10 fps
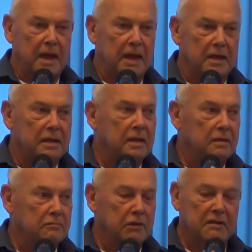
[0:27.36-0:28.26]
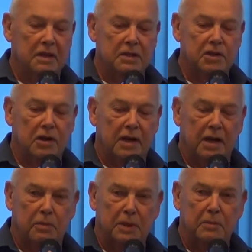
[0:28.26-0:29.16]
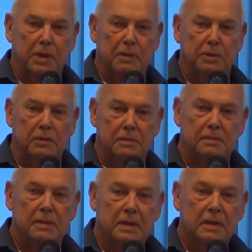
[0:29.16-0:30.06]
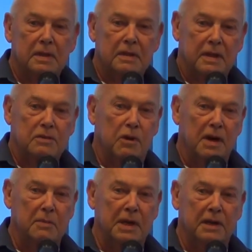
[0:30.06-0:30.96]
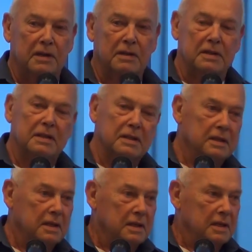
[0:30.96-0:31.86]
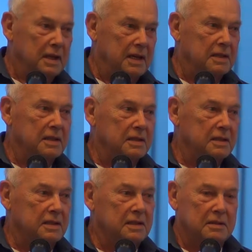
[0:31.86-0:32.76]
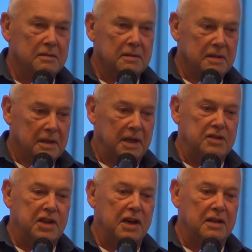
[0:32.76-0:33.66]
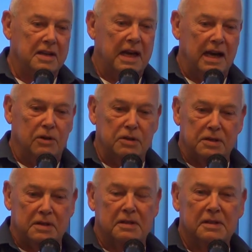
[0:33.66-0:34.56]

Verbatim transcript: and uh, really enjoy helping people. That's why I'm here and it uh, gets you out of the house.